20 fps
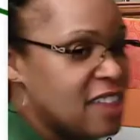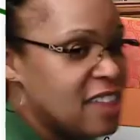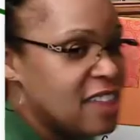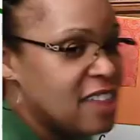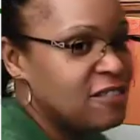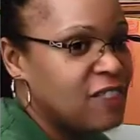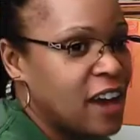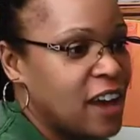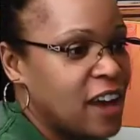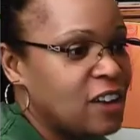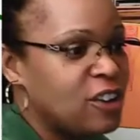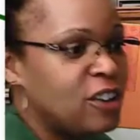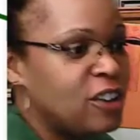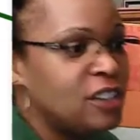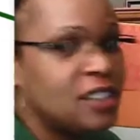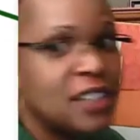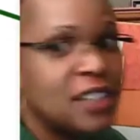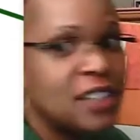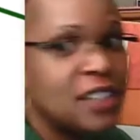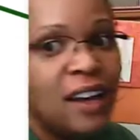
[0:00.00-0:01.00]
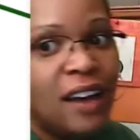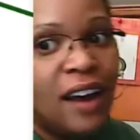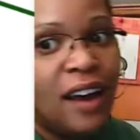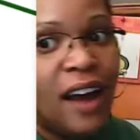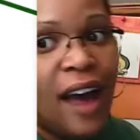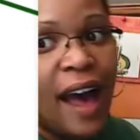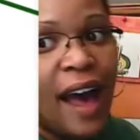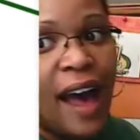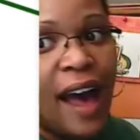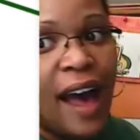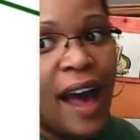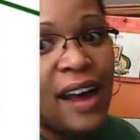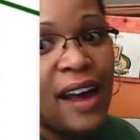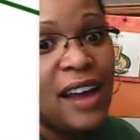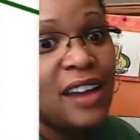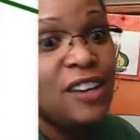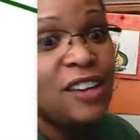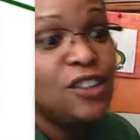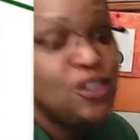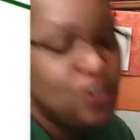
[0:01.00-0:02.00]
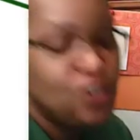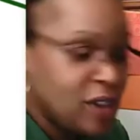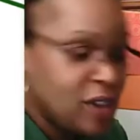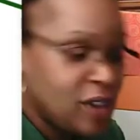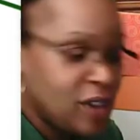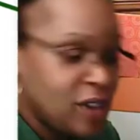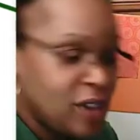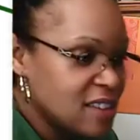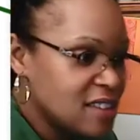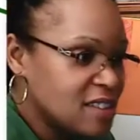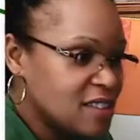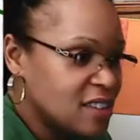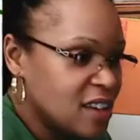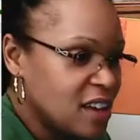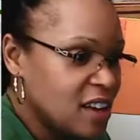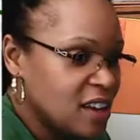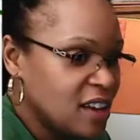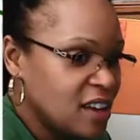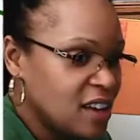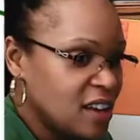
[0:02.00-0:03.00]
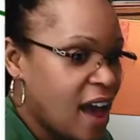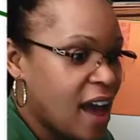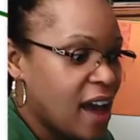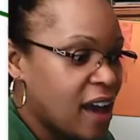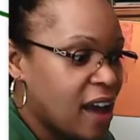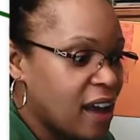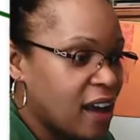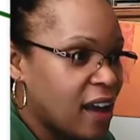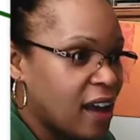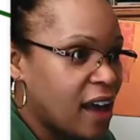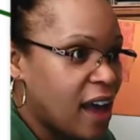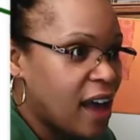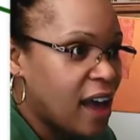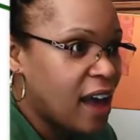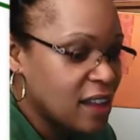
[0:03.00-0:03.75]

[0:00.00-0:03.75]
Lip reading: and the fine arts. I do like this kit. I